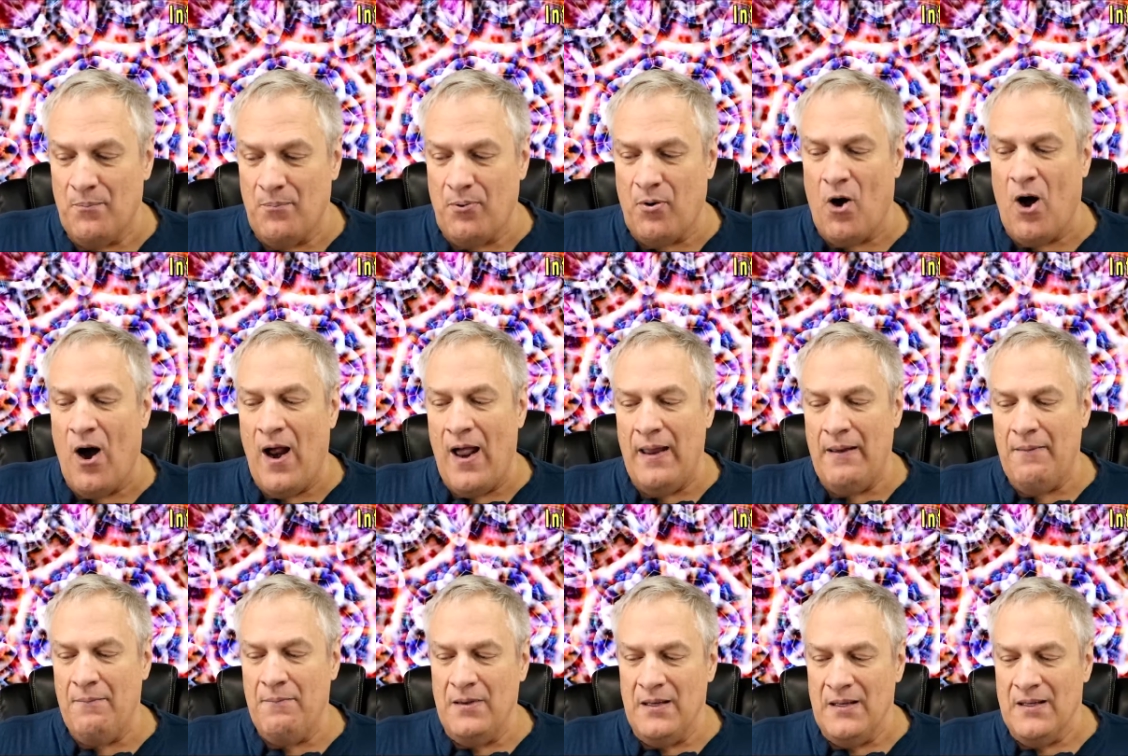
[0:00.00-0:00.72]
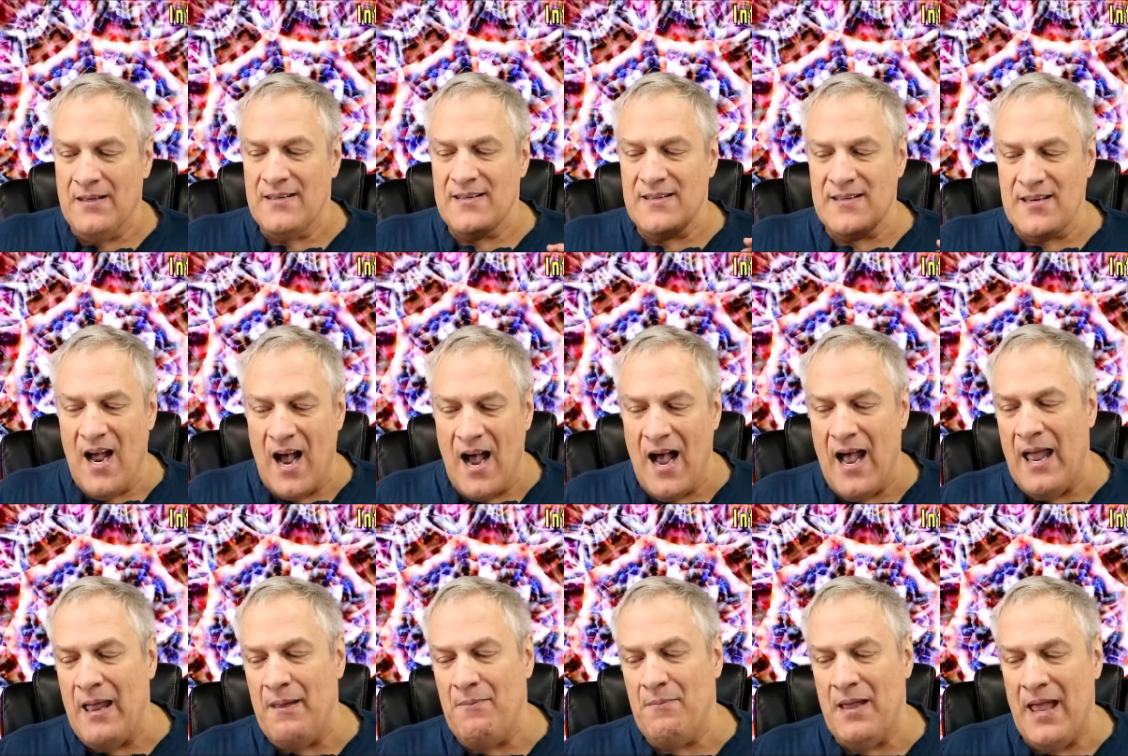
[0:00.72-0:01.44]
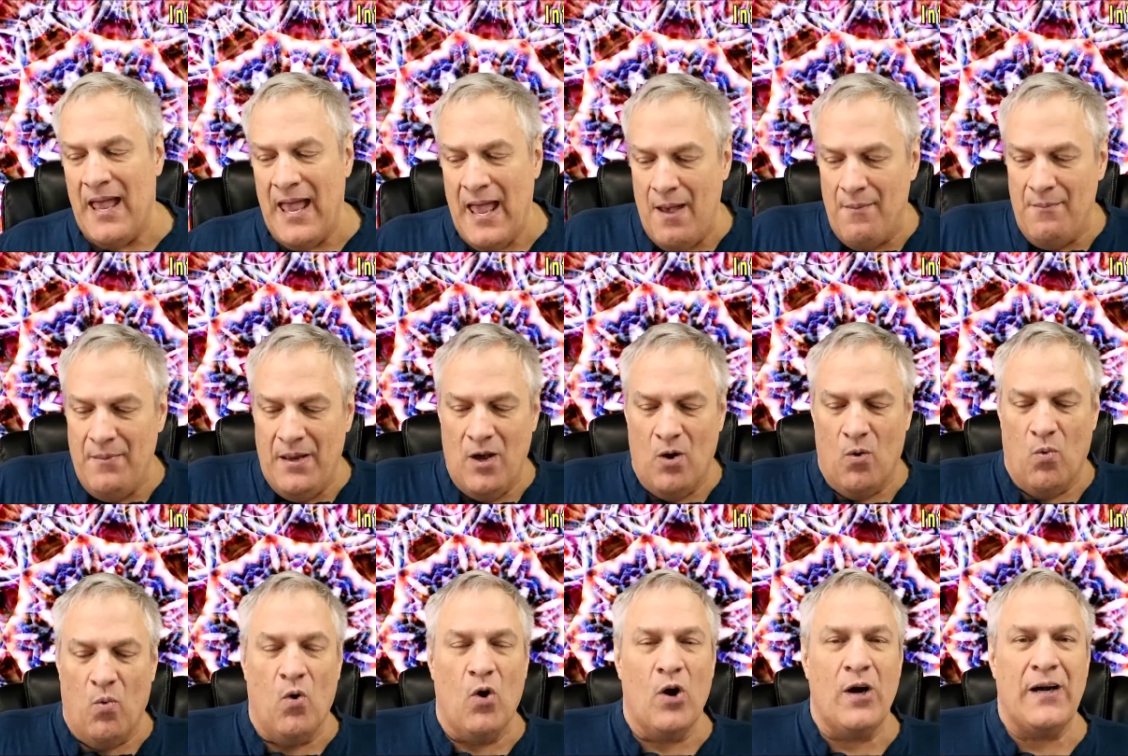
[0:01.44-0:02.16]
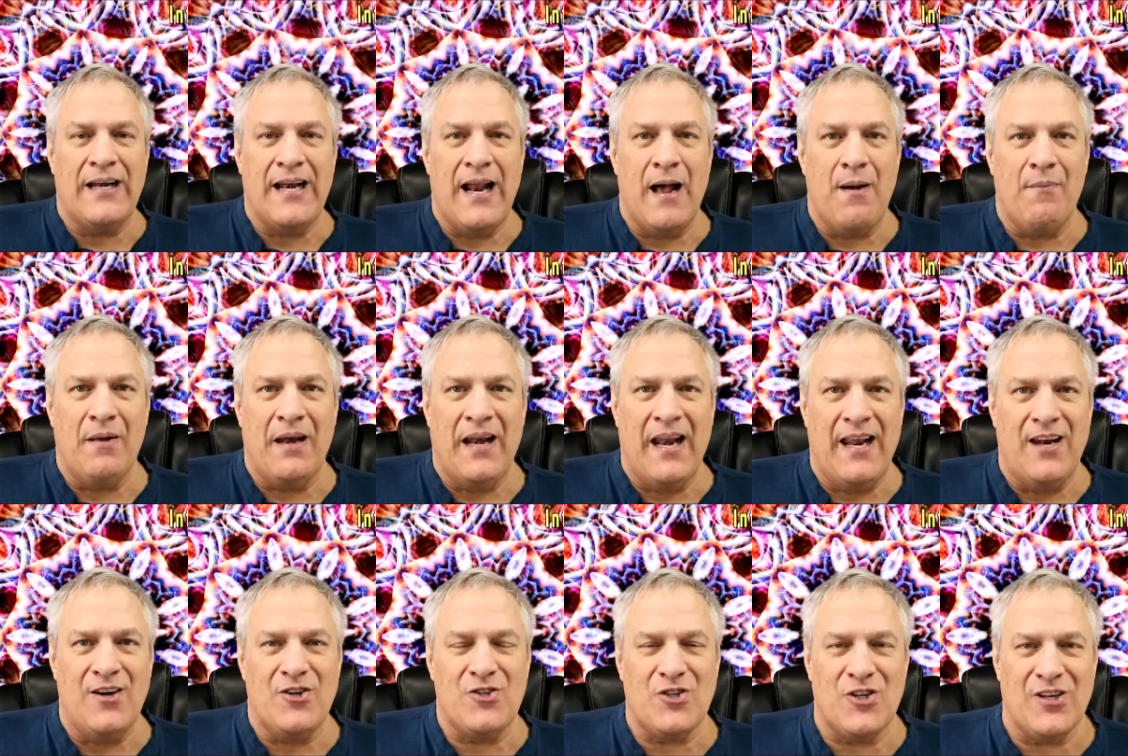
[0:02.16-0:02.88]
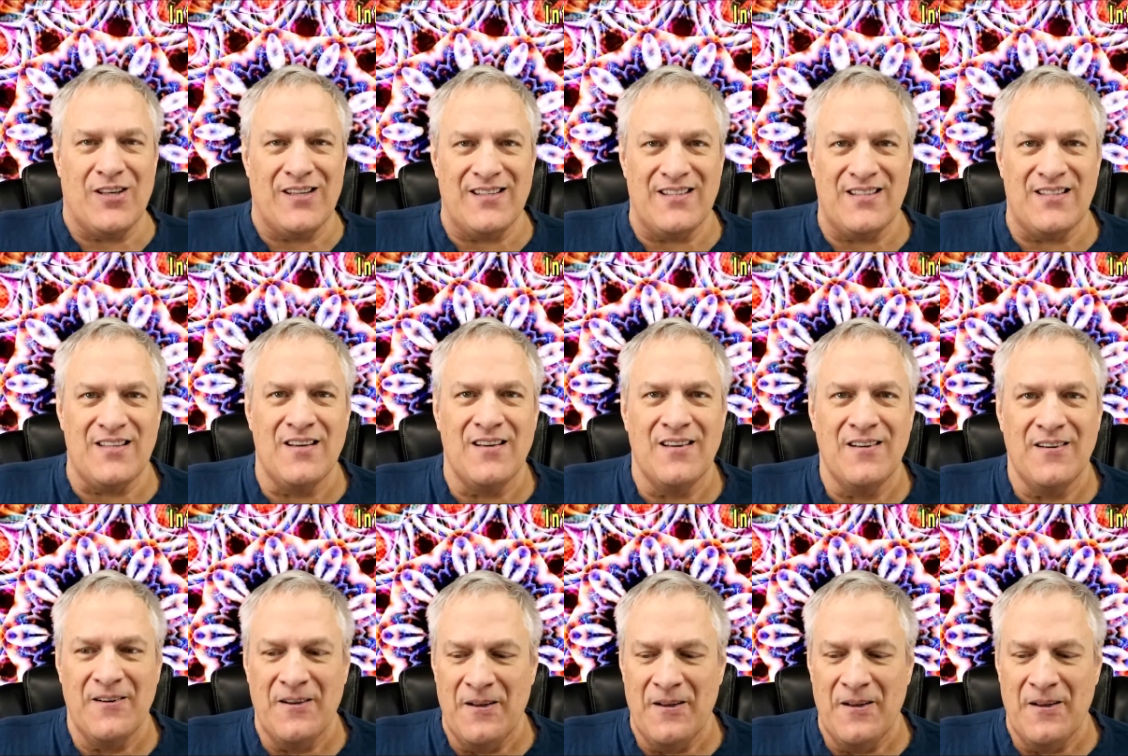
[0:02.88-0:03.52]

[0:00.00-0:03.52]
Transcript: Prime Time Emmy Award nominations.